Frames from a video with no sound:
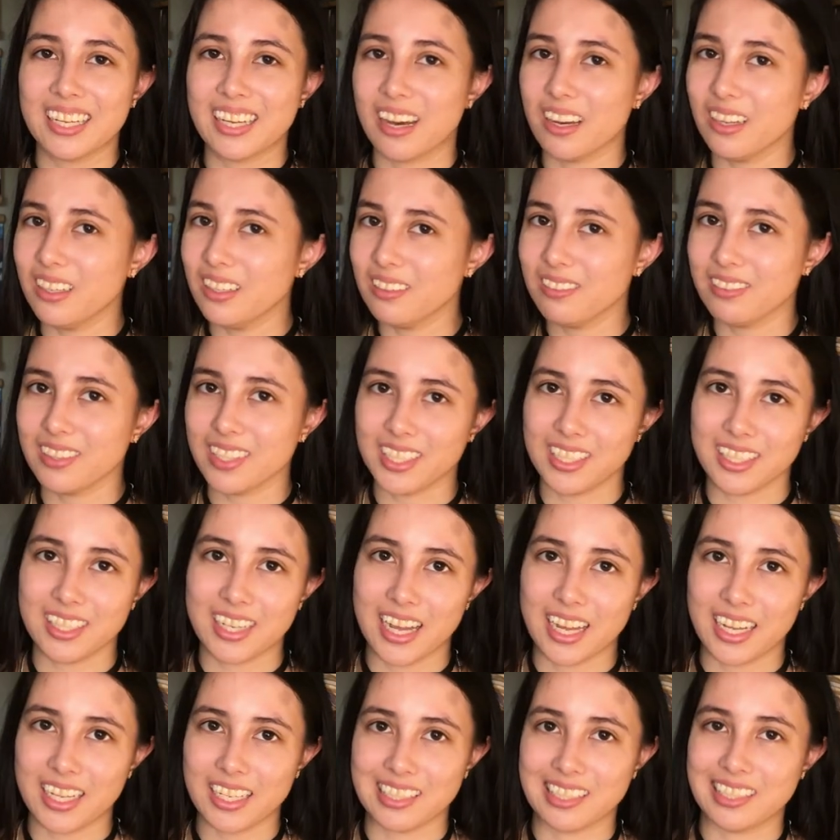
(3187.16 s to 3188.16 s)
kind of a
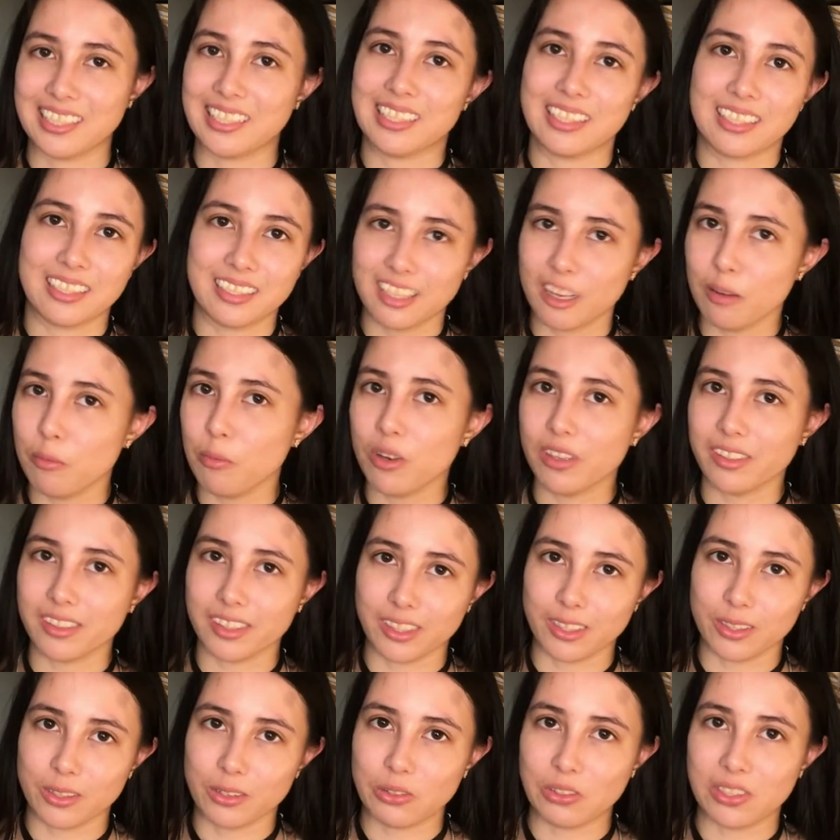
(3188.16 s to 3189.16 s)
nice,
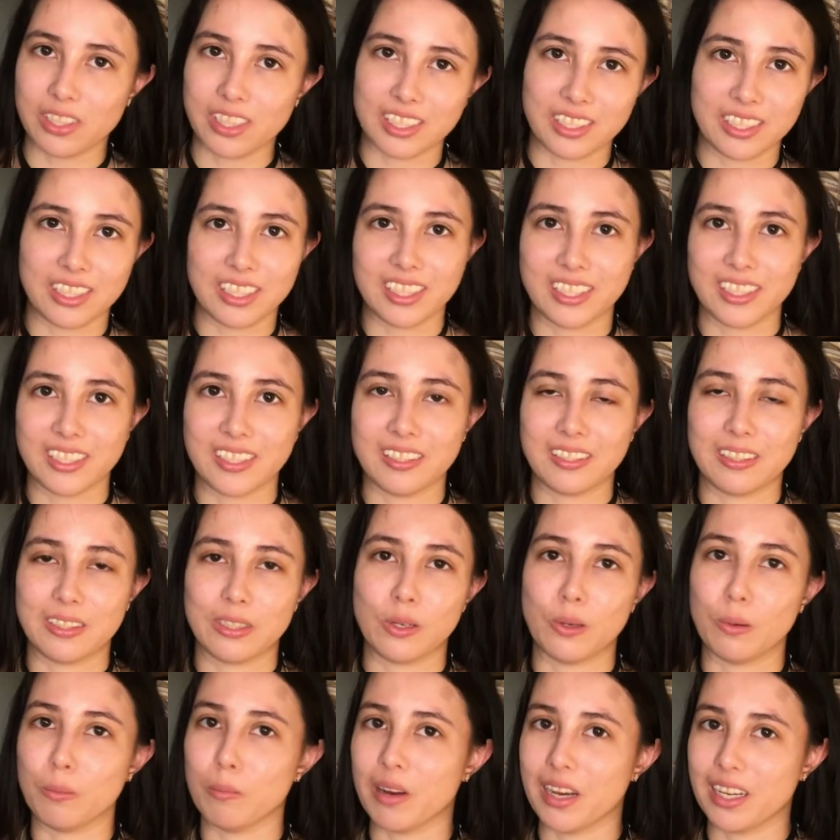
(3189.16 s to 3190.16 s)
somewhat lewd addition
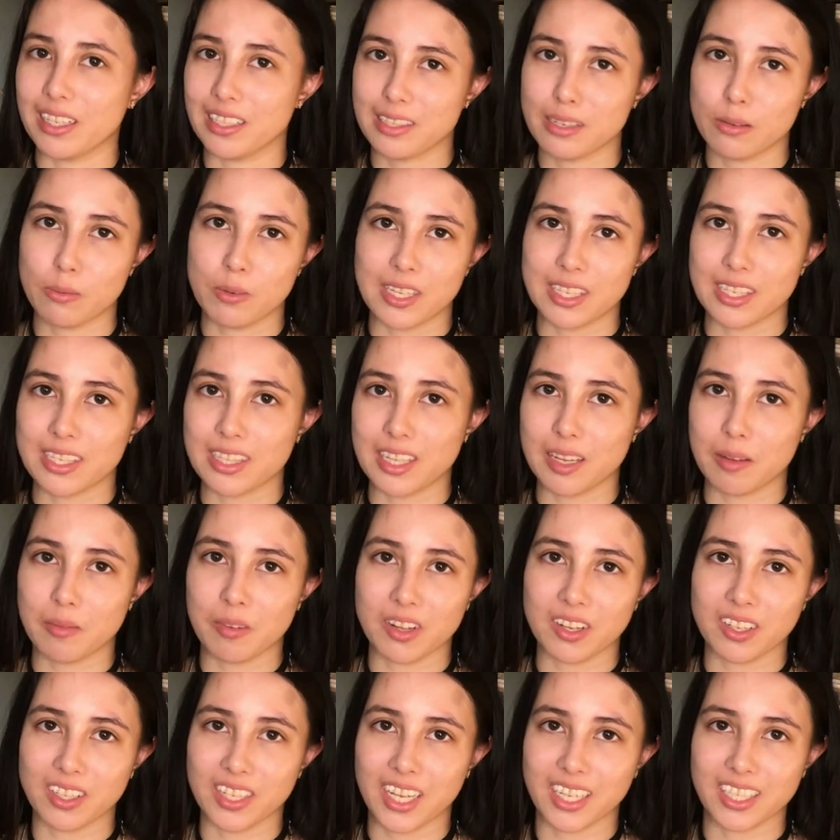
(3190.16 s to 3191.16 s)
to my Sweets theme
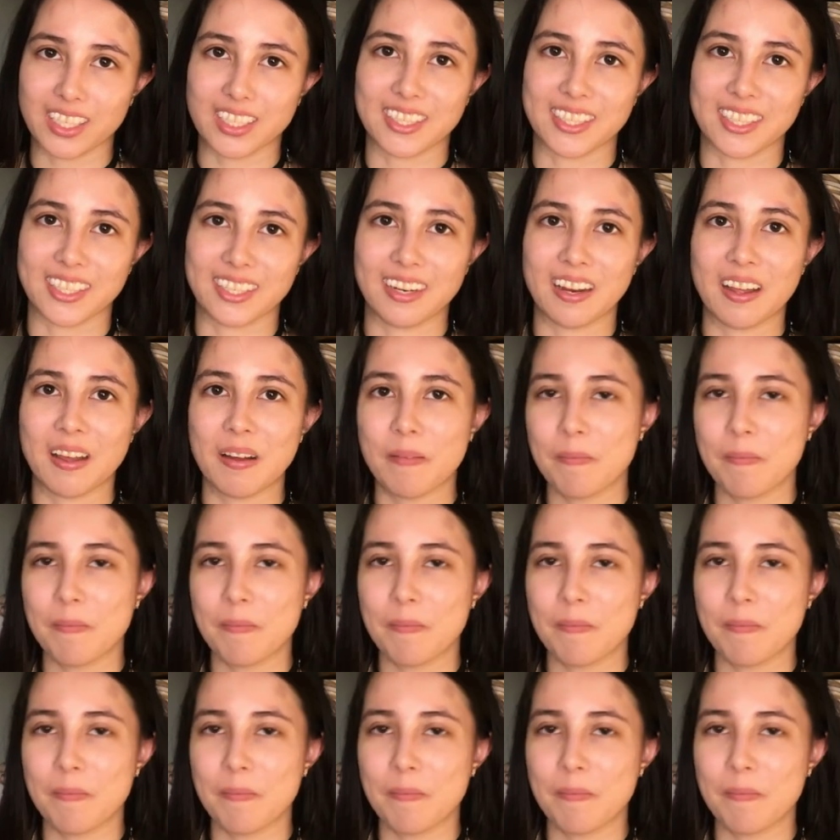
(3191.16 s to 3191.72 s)
collection.